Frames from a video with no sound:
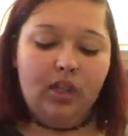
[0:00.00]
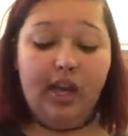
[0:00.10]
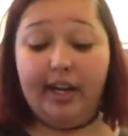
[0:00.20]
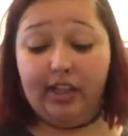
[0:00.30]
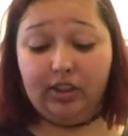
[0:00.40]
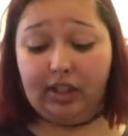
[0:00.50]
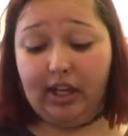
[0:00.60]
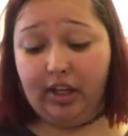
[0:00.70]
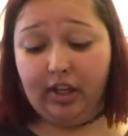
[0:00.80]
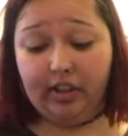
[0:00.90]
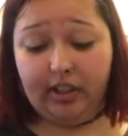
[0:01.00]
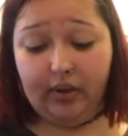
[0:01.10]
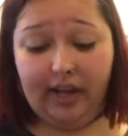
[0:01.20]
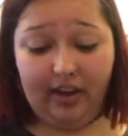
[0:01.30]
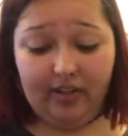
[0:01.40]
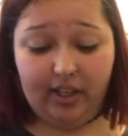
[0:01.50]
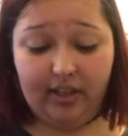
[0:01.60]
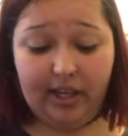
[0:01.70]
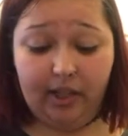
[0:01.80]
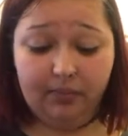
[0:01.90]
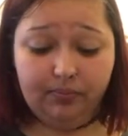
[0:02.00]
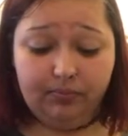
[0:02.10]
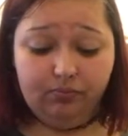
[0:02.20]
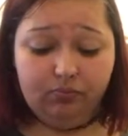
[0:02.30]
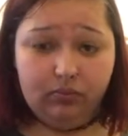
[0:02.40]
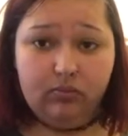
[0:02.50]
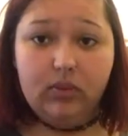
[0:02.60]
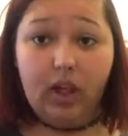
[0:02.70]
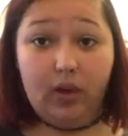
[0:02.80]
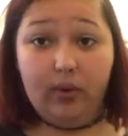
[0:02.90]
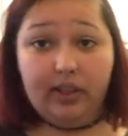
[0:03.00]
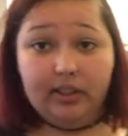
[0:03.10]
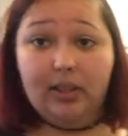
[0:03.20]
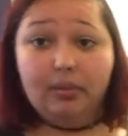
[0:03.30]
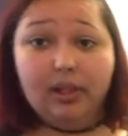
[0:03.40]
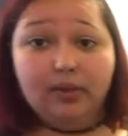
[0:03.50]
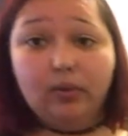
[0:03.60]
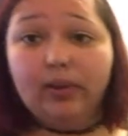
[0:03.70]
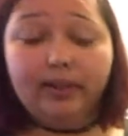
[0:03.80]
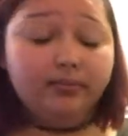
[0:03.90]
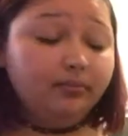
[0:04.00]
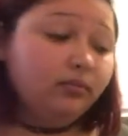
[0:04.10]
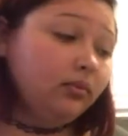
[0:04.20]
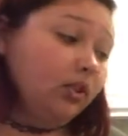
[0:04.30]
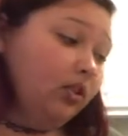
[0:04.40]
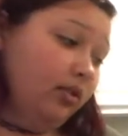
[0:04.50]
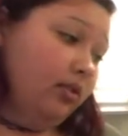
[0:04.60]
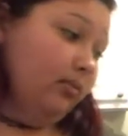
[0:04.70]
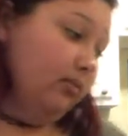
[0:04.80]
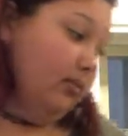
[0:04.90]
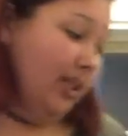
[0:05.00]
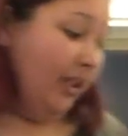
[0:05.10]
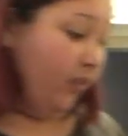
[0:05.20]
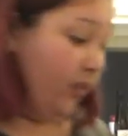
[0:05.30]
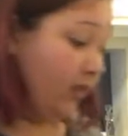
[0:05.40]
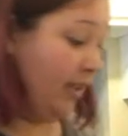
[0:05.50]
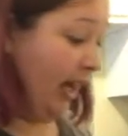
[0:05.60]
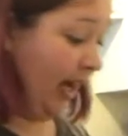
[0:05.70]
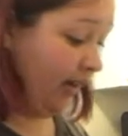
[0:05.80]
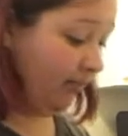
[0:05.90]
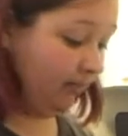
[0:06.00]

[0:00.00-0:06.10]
and I currently don't have any of that. Otherwise, I probably would have used that.